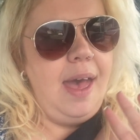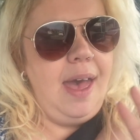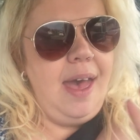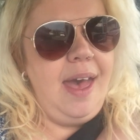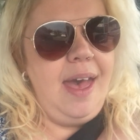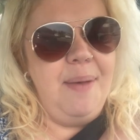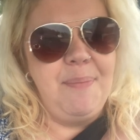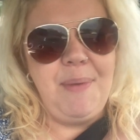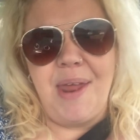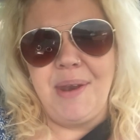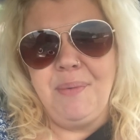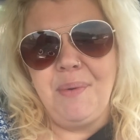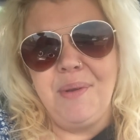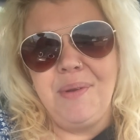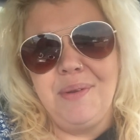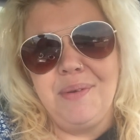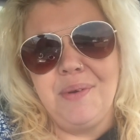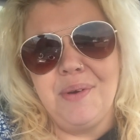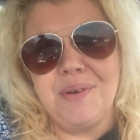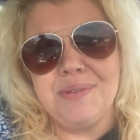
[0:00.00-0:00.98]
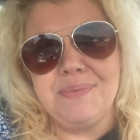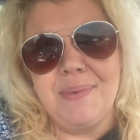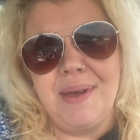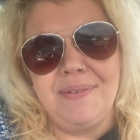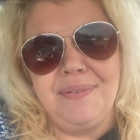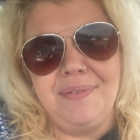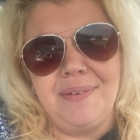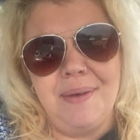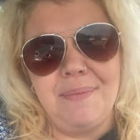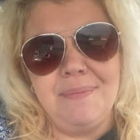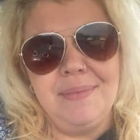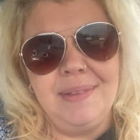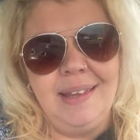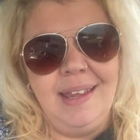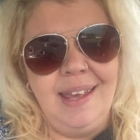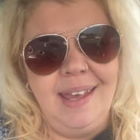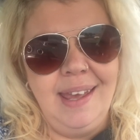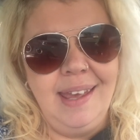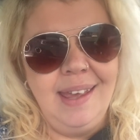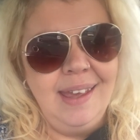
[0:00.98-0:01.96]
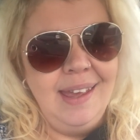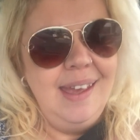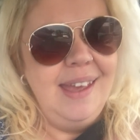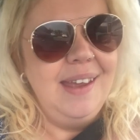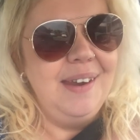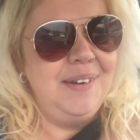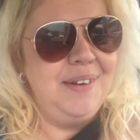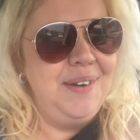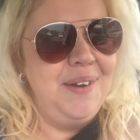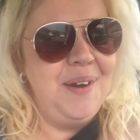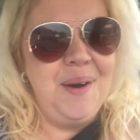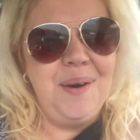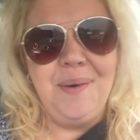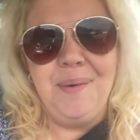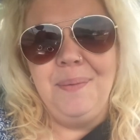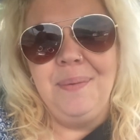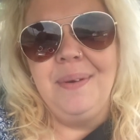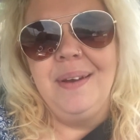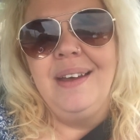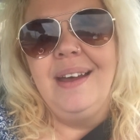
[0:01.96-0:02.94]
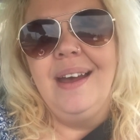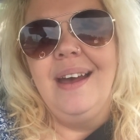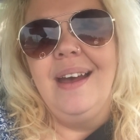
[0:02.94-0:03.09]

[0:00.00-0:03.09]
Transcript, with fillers: Um, anyone that knows my family, no,